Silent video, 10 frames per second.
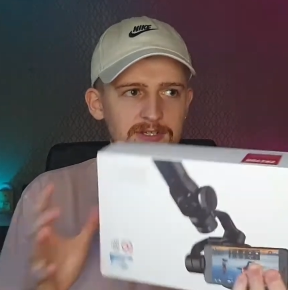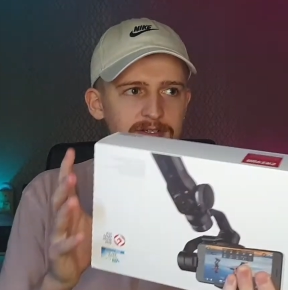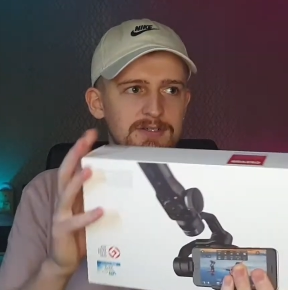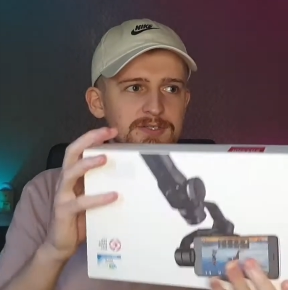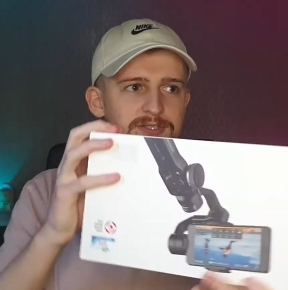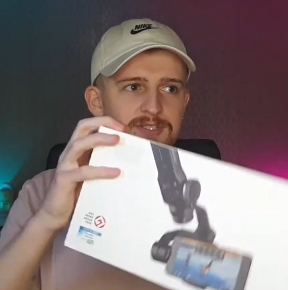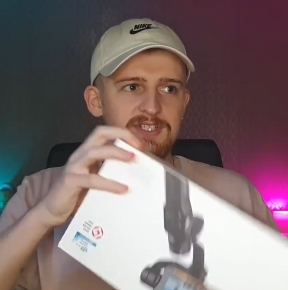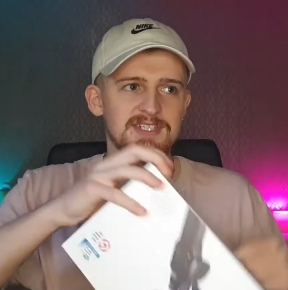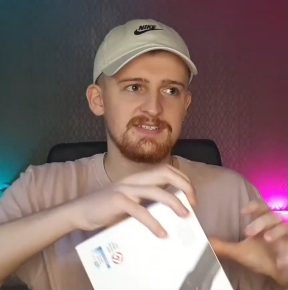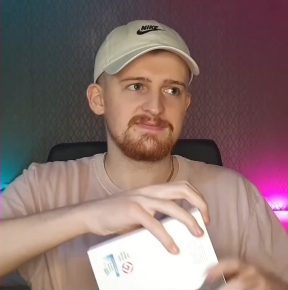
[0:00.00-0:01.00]
Other
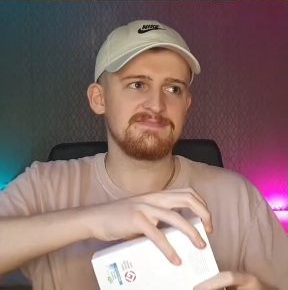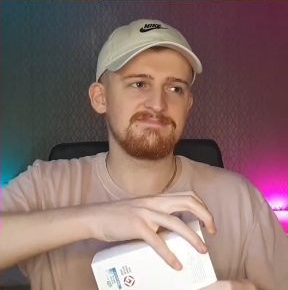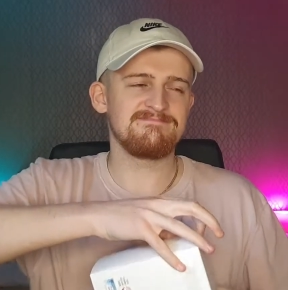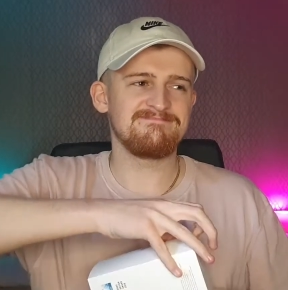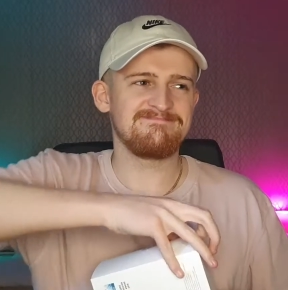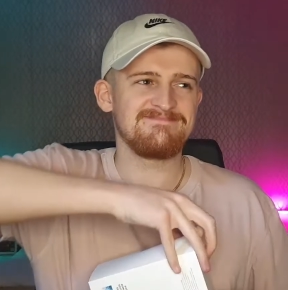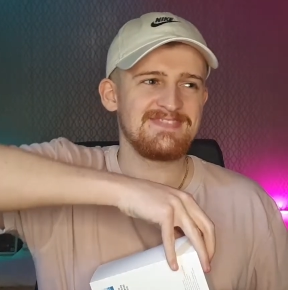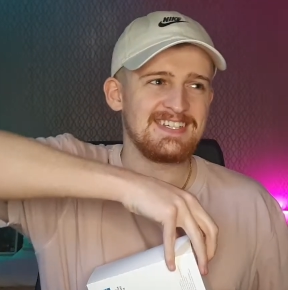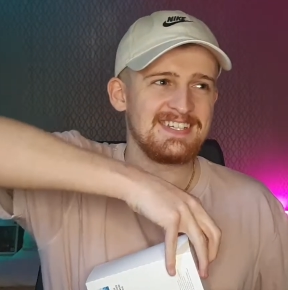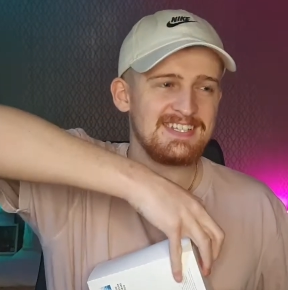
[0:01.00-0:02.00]
side.
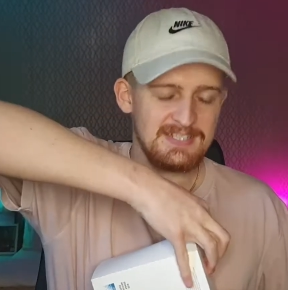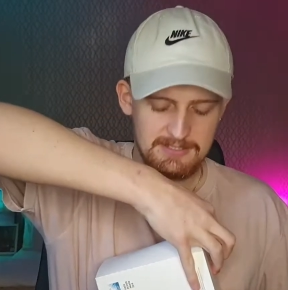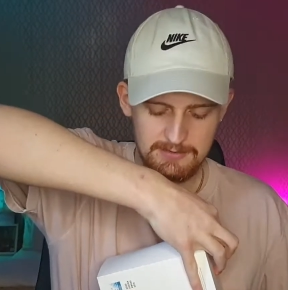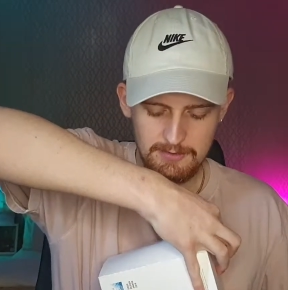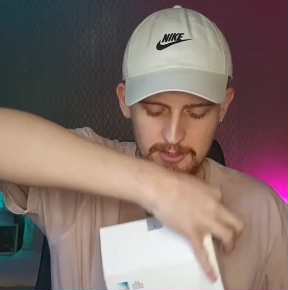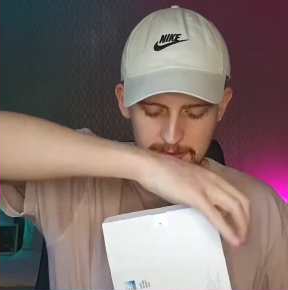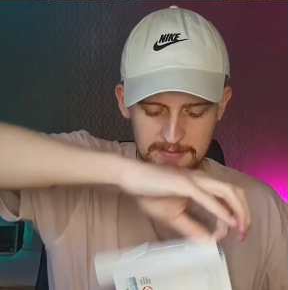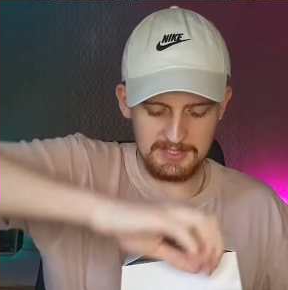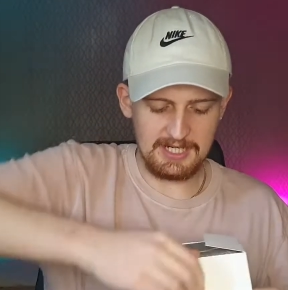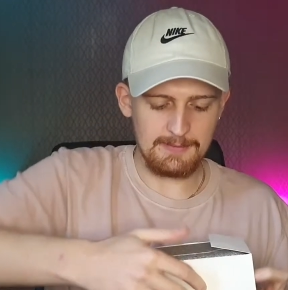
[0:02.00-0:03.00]
When you open up
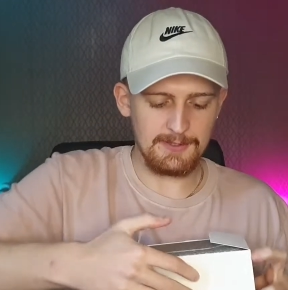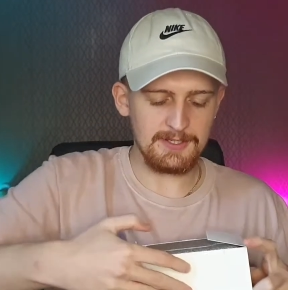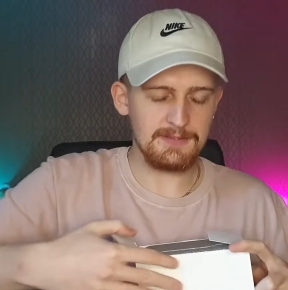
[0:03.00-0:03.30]
the cardboard,